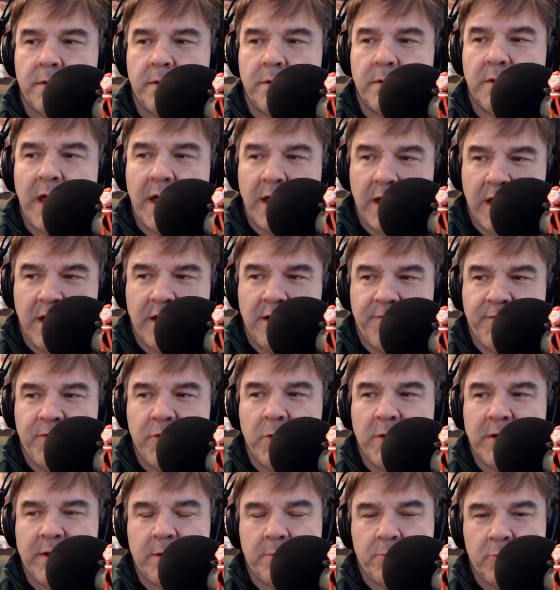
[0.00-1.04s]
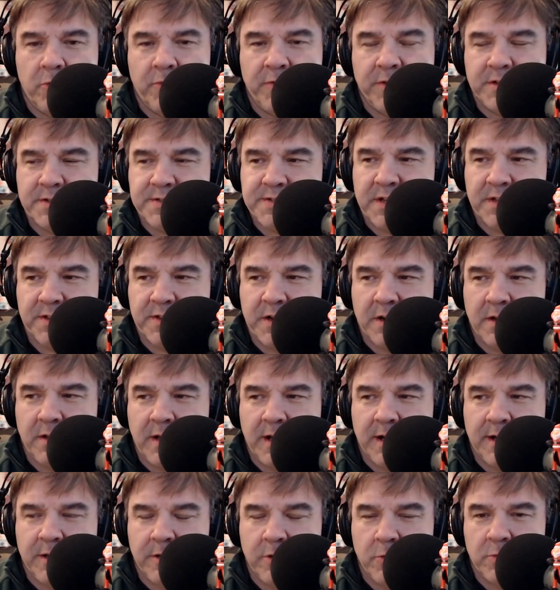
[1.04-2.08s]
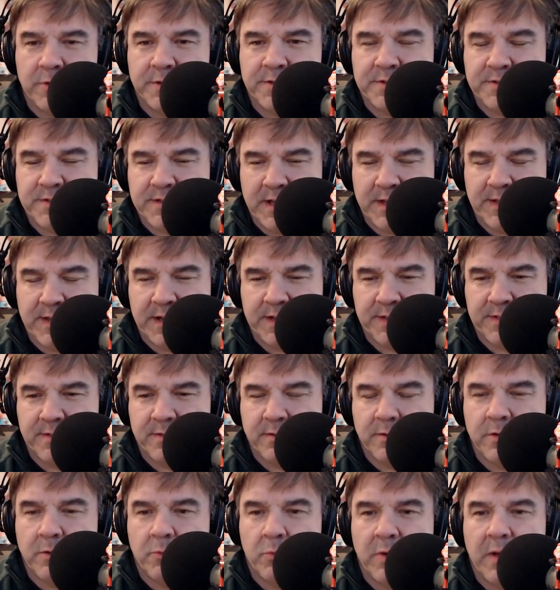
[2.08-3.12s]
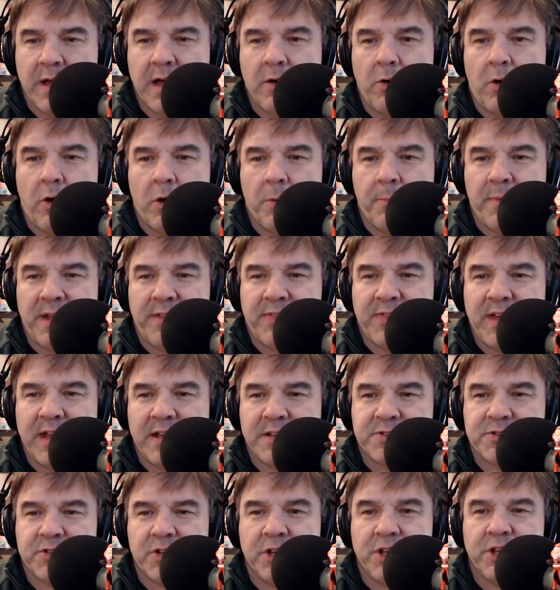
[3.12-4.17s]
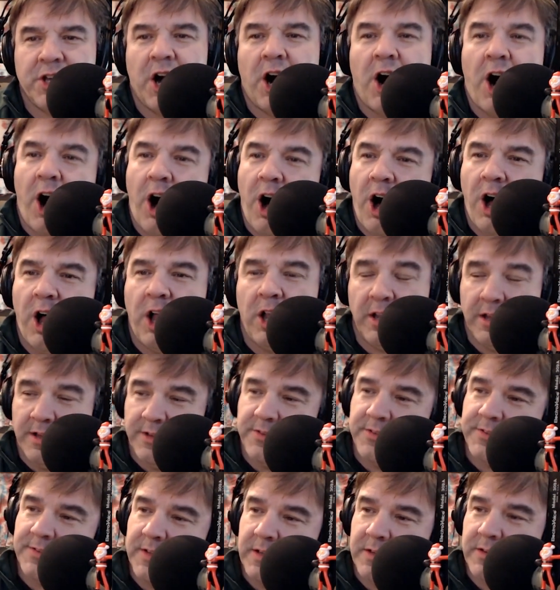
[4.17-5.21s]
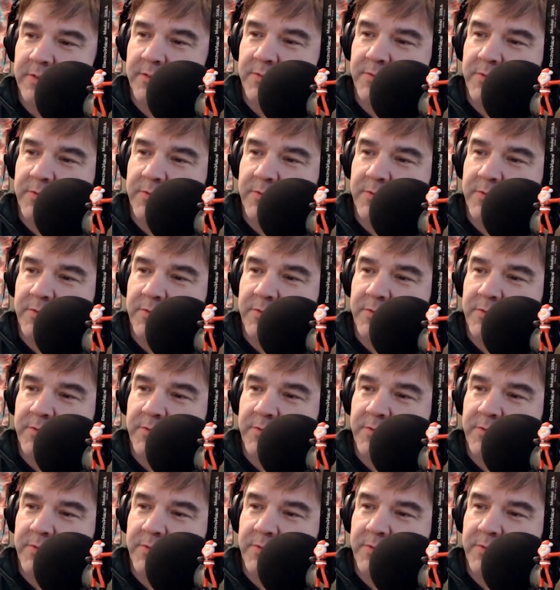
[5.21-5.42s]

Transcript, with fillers: Yeah, and if you end up moving to South Carolina, you would say that we owe a big thanks to y'all instead of